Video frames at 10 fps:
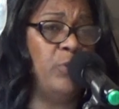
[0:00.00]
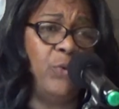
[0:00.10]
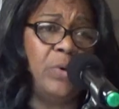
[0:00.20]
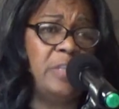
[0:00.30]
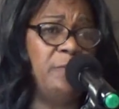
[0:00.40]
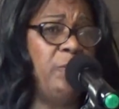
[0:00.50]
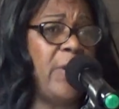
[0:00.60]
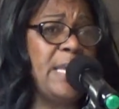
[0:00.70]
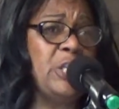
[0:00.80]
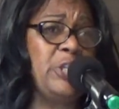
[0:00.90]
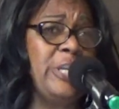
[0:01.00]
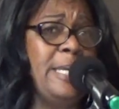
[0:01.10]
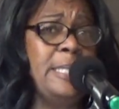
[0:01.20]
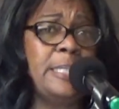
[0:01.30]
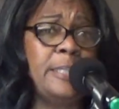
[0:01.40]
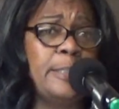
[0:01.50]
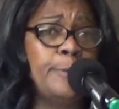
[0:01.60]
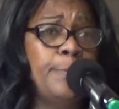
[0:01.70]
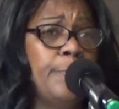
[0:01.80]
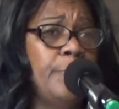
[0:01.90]
thoughts of Christ
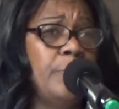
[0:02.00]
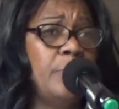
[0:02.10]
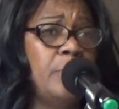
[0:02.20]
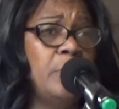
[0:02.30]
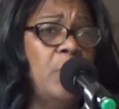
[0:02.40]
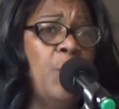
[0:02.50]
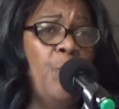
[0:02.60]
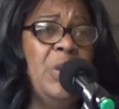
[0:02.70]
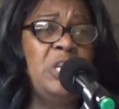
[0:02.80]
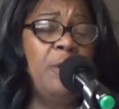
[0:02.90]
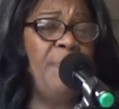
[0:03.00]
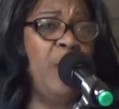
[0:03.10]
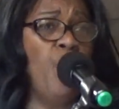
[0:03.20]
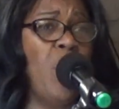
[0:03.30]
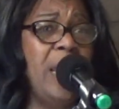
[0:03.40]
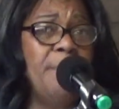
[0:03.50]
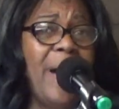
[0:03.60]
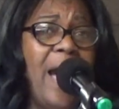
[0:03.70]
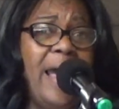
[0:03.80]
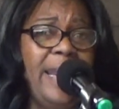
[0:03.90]
Jesus. We should be one
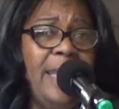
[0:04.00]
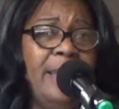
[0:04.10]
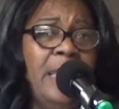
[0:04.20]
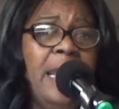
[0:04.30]
body.